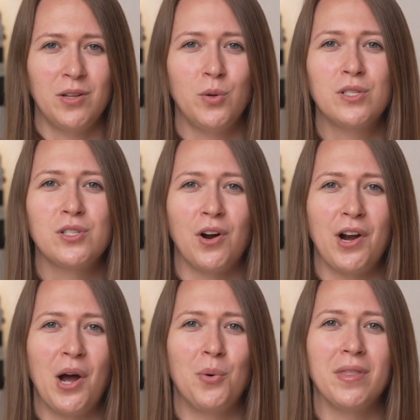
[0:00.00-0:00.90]
you can start
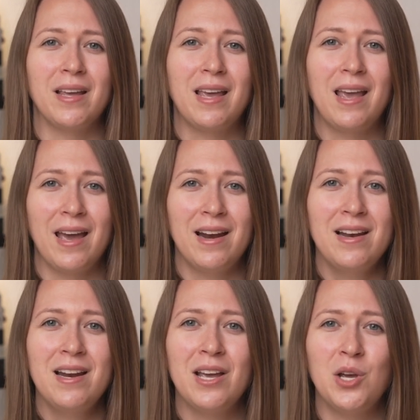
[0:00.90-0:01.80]
out with the
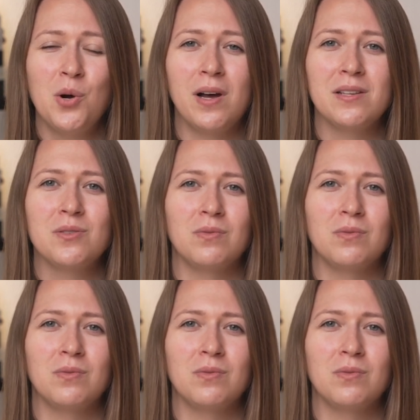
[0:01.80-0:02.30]
Canon EOS